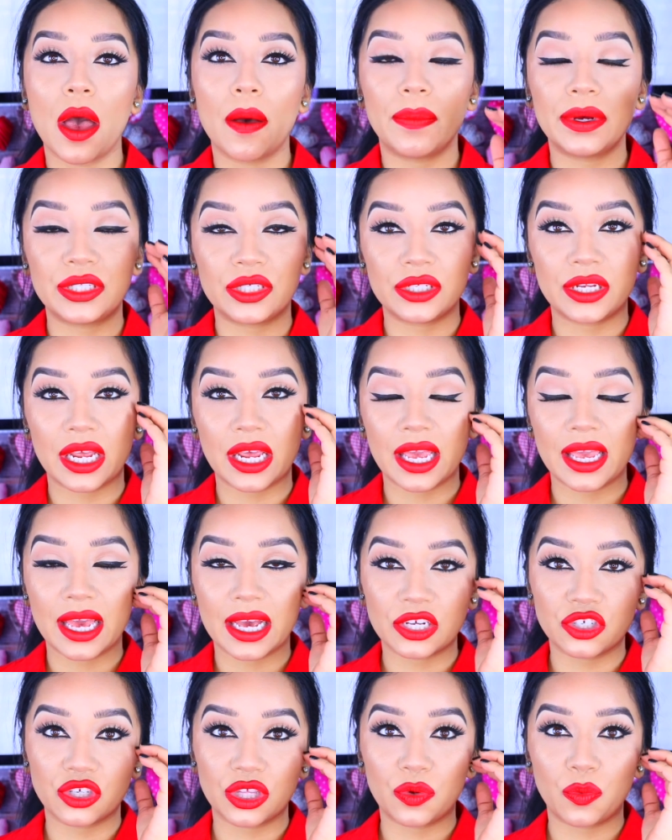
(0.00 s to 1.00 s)
But today I
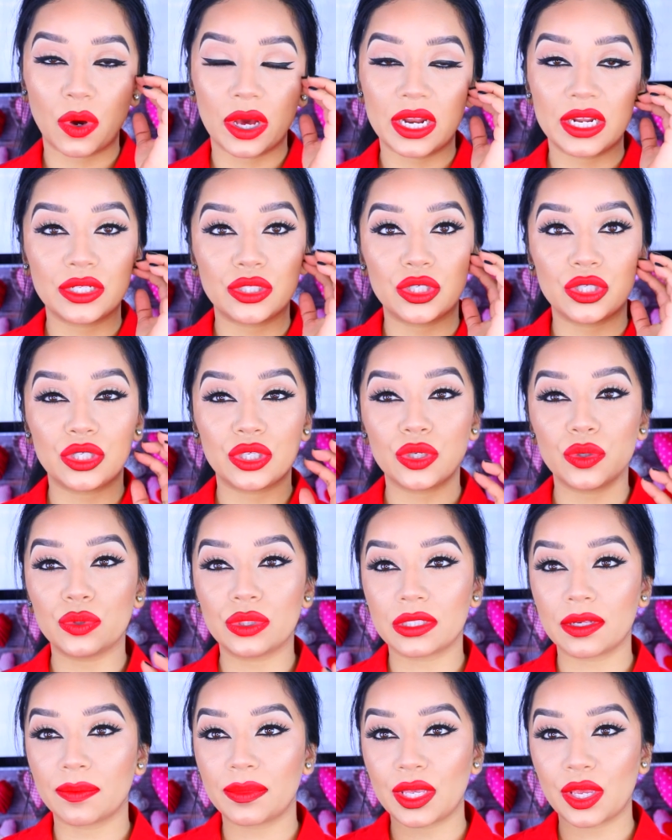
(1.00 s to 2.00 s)
actually wanted to do
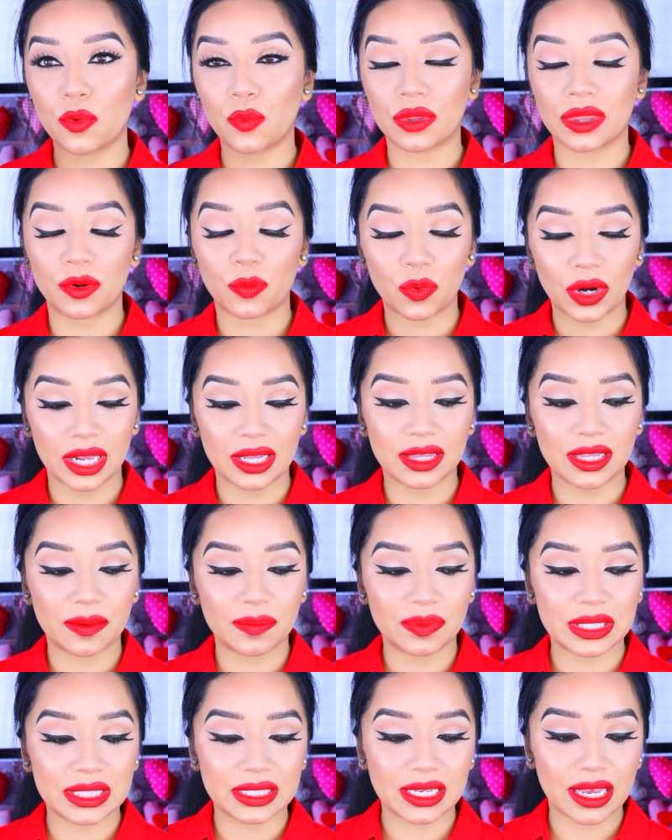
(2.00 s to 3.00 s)
something with red
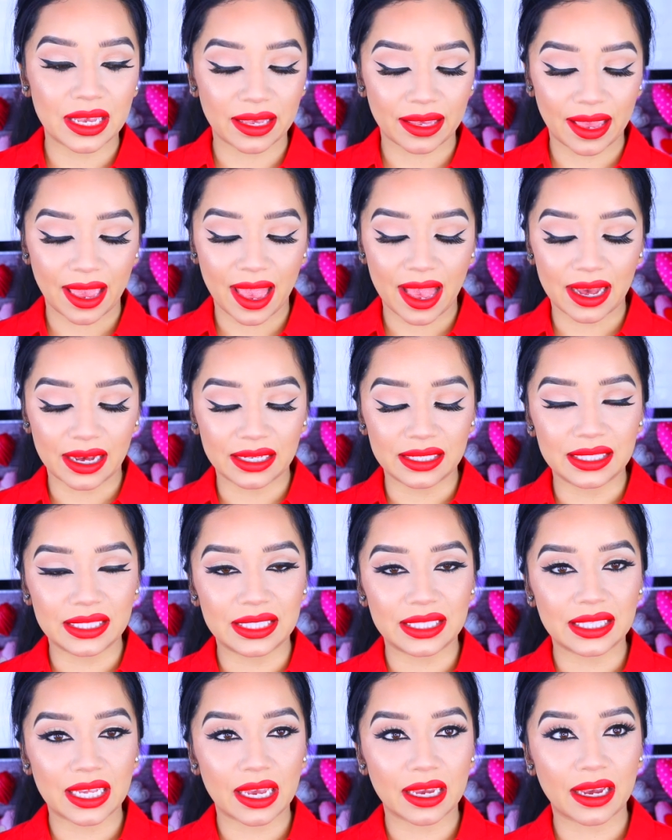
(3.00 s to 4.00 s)
lipstick, and
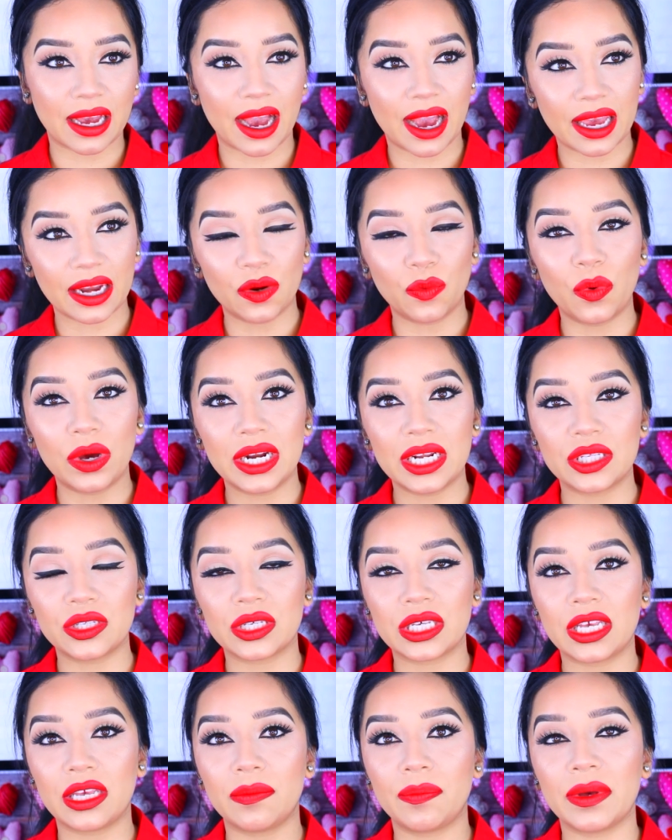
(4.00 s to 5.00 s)
I kind of wanted to
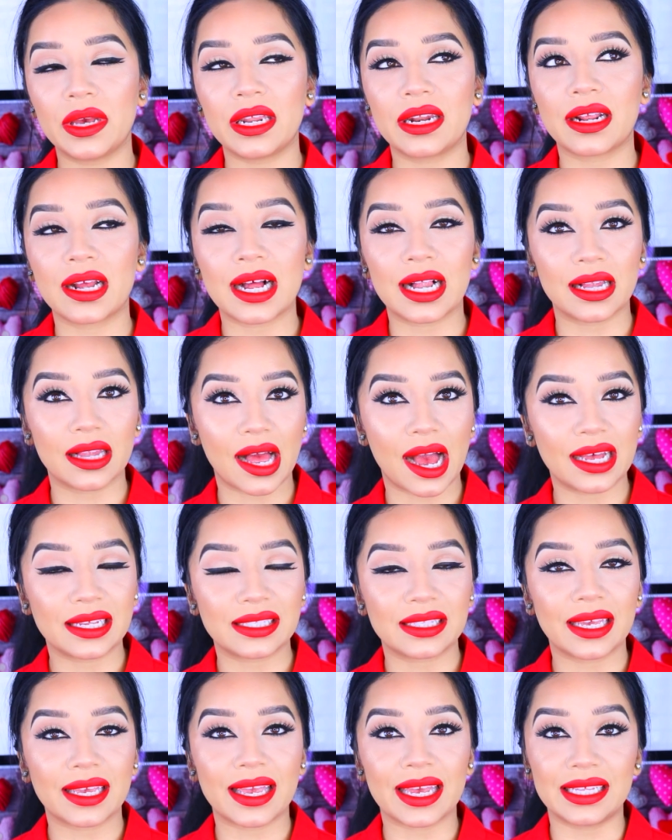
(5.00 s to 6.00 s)
keep it
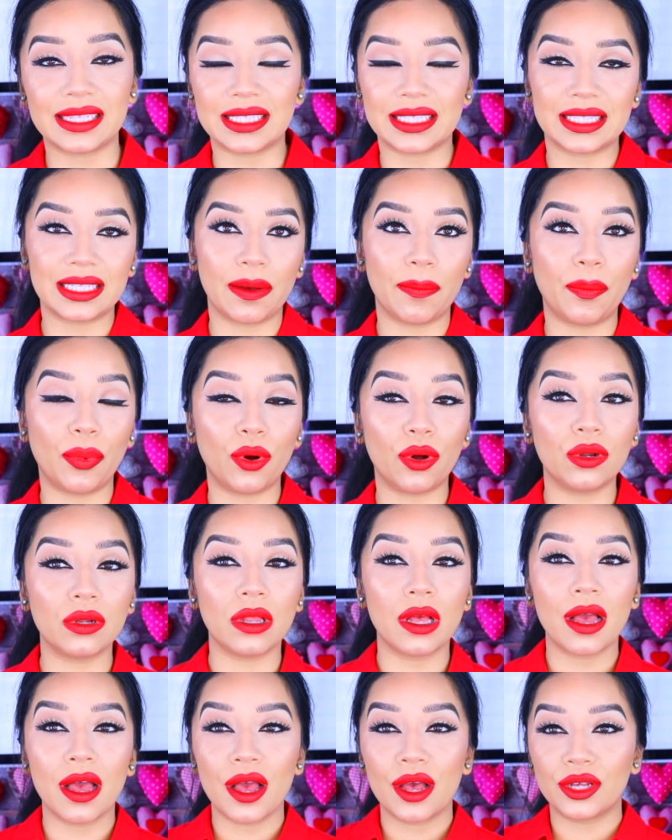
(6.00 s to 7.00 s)
classic and simple.